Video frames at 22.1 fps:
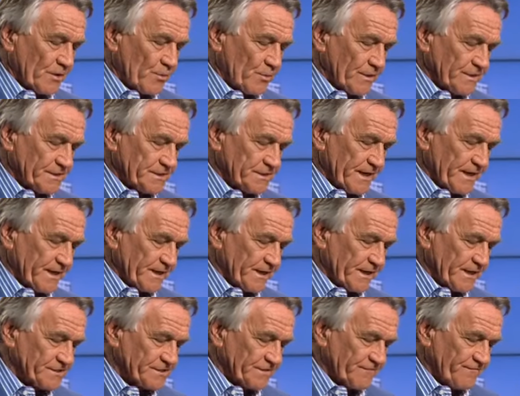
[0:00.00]
the Queensland
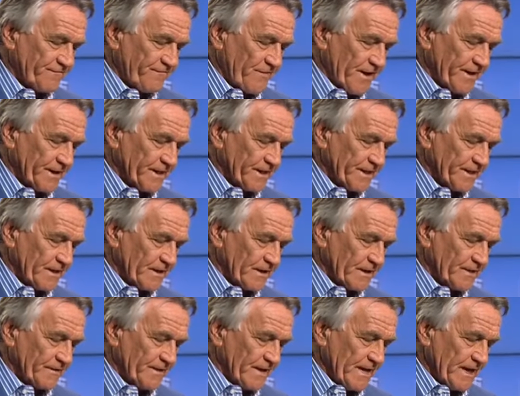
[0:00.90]
election, finally,
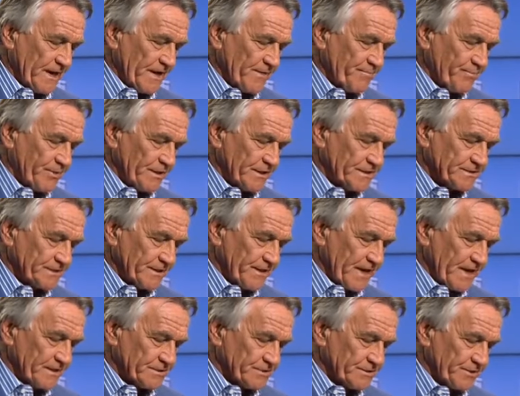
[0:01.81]
and the LNP has
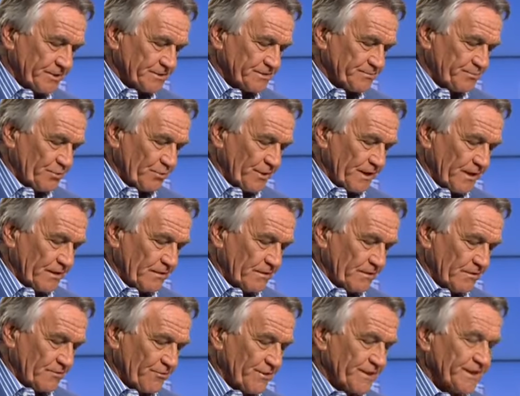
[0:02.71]
announced that it's
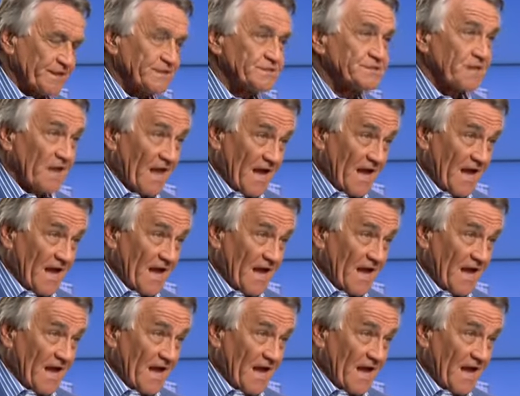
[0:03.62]
putting Greens